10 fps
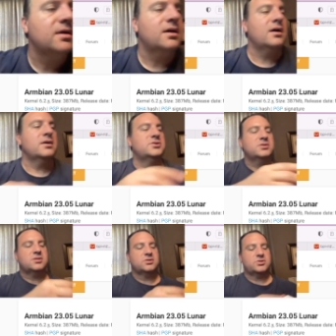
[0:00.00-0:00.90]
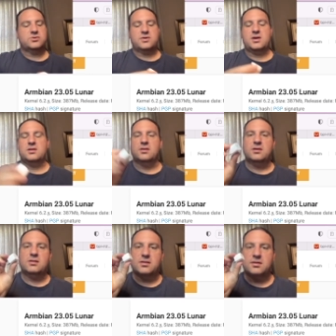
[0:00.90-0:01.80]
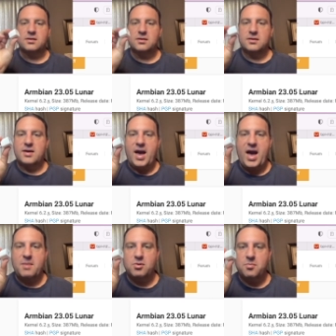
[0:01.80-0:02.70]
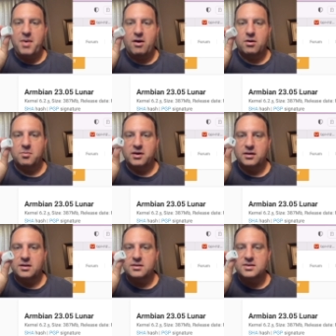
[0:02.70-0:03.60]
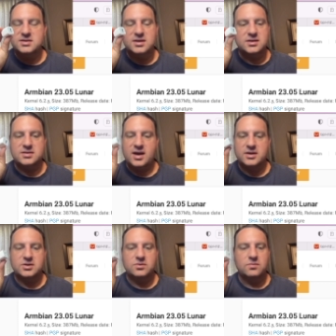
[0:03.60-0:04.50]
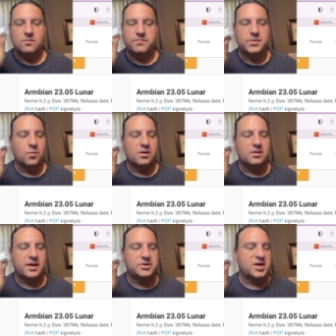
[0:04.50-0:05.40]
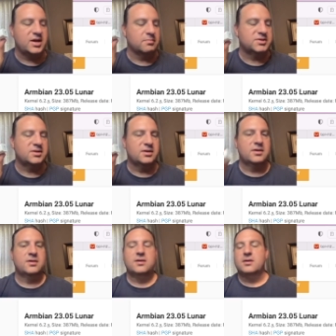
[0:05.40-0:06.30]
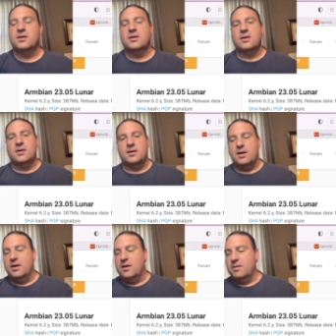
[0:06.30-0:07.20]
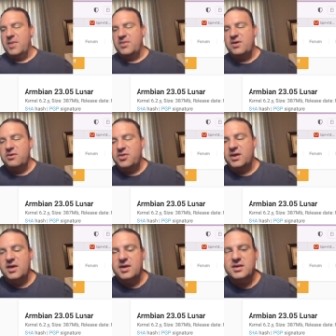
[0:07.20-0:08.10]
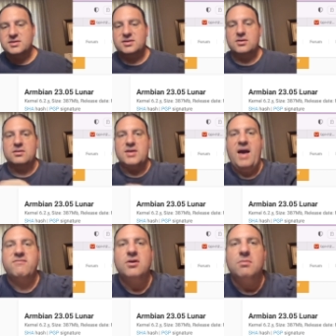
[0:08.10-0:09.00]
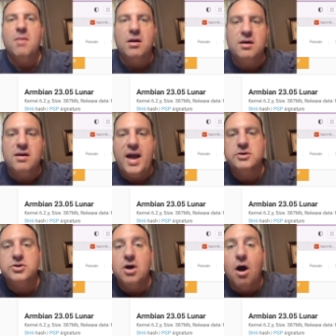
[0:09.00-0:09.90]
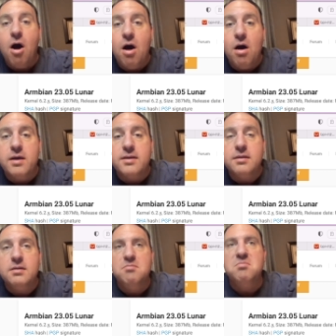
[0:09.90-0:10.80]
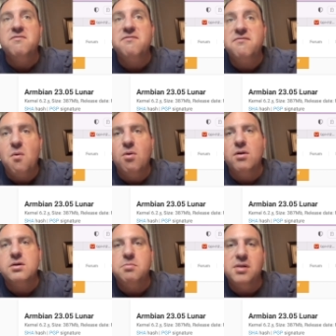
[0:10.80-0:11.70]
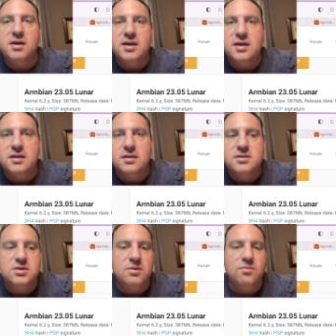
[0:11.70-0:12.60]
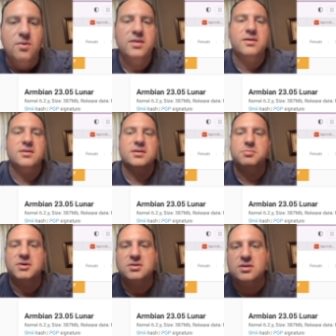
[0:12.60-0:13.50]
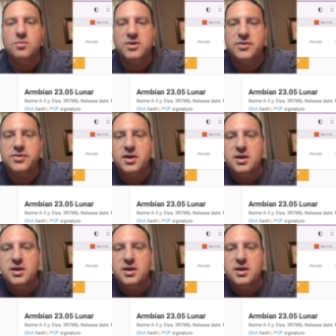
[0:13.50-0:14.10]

uh, just a straight little Apple power brick. These things actually work like champs. Um, and the other thing is having your monitor actually on before you plug it in. So one of the, especially with